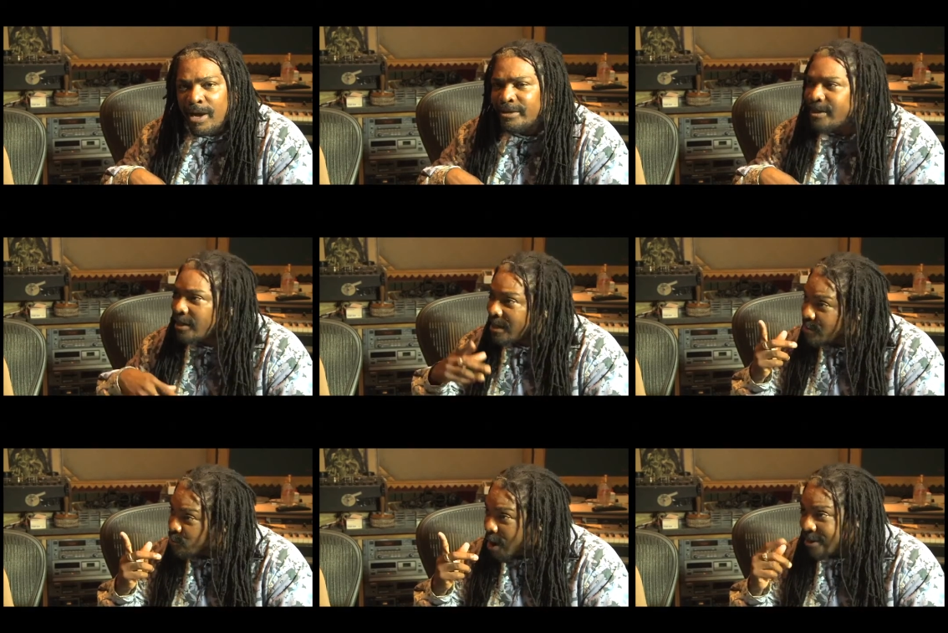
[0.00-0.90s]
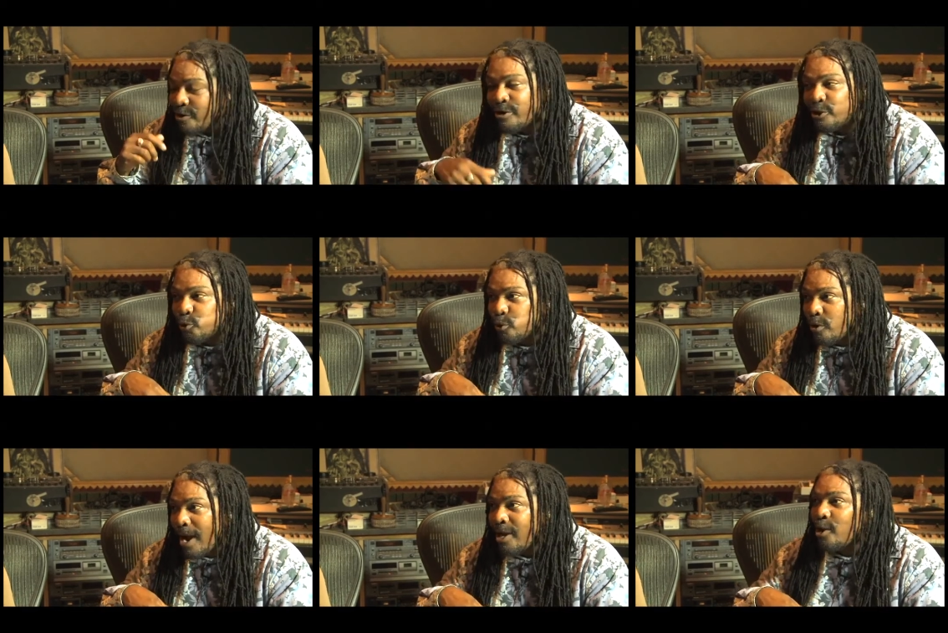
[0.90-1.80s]
Man song. I'm right here in the
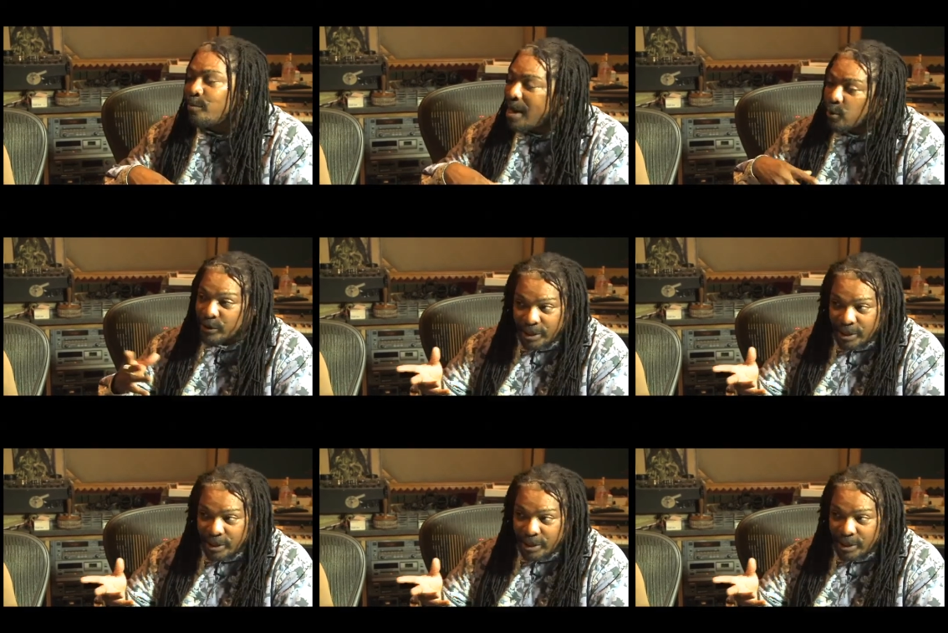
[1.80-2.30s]
studio right now, Black